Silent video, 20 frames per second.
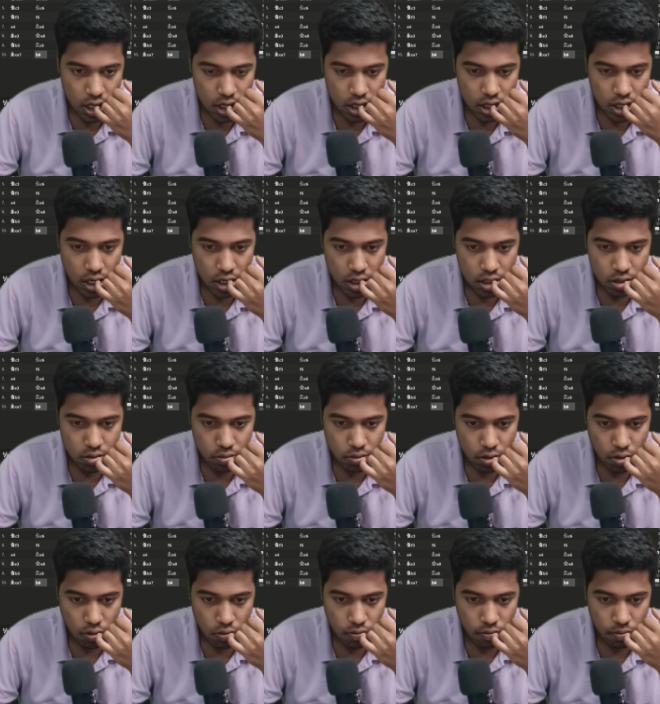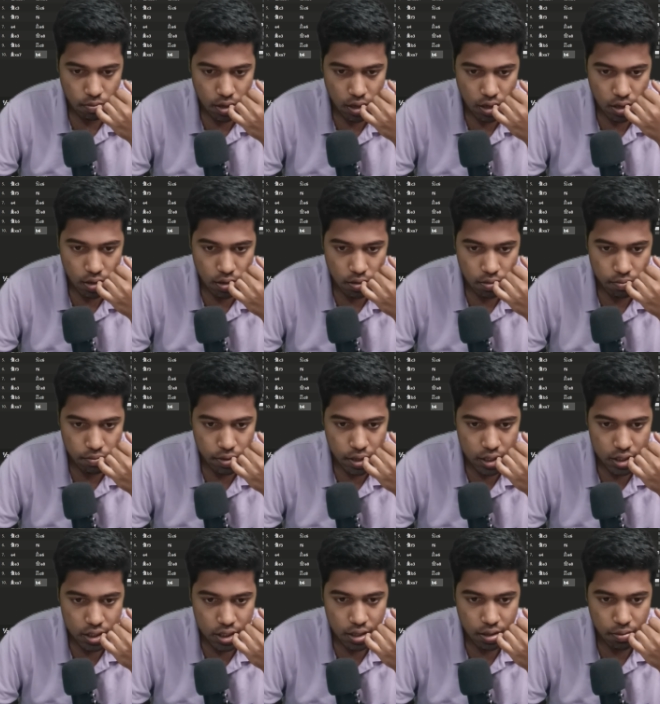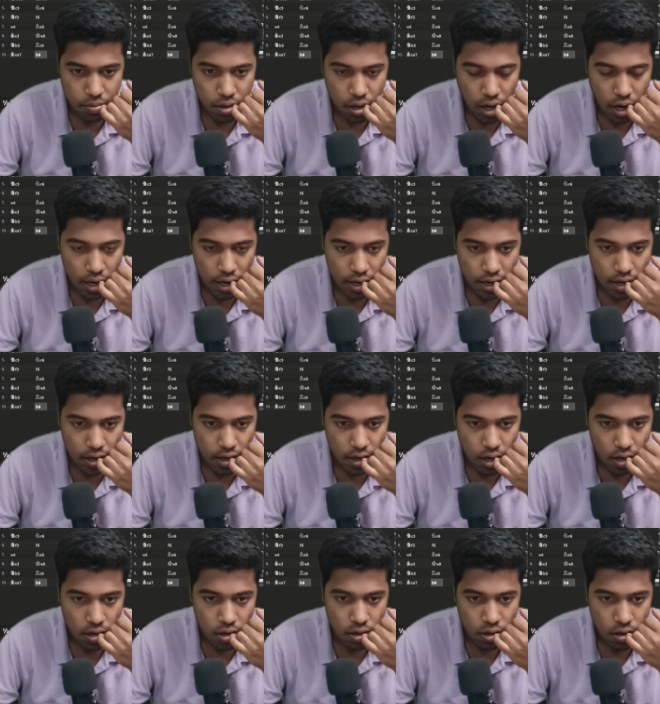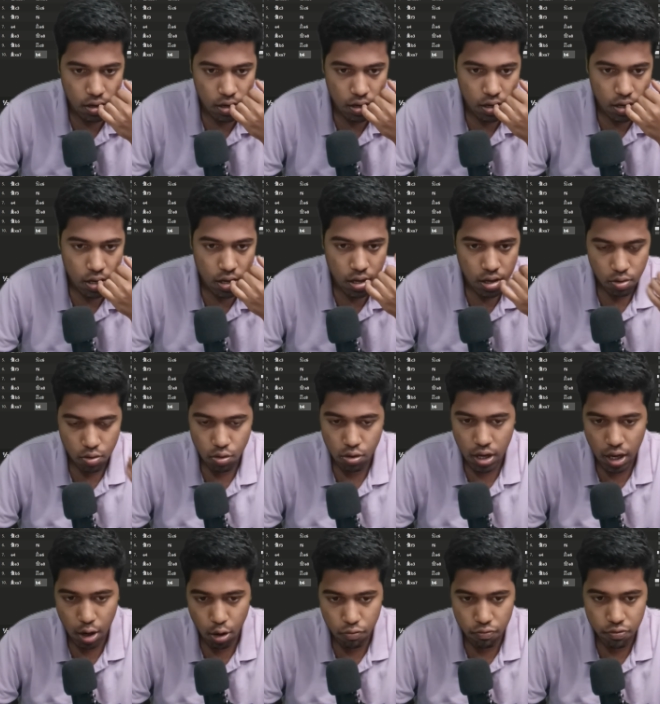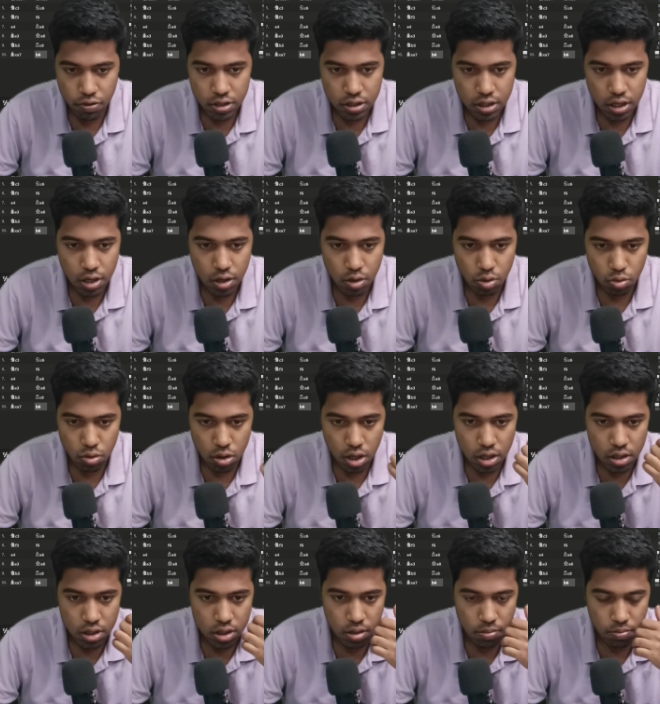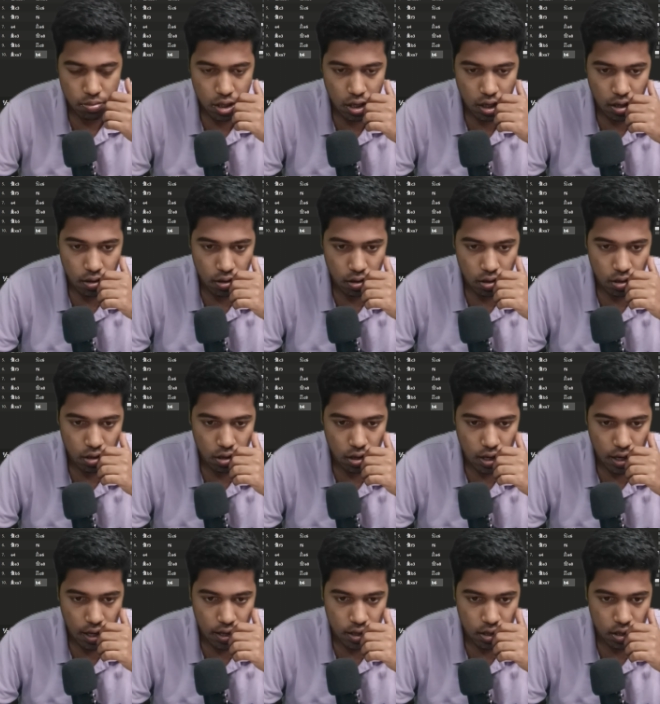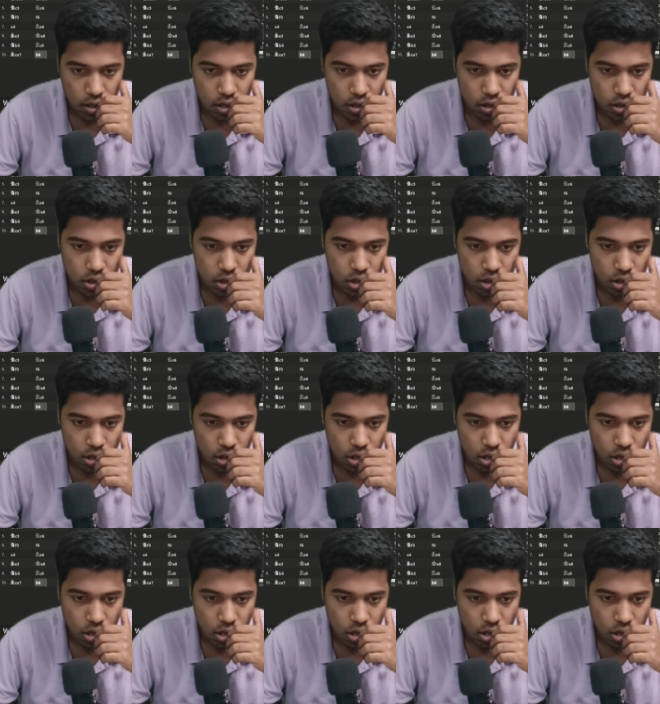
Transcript: That's one of my basic idea. Okay, I obviously know there is something like this.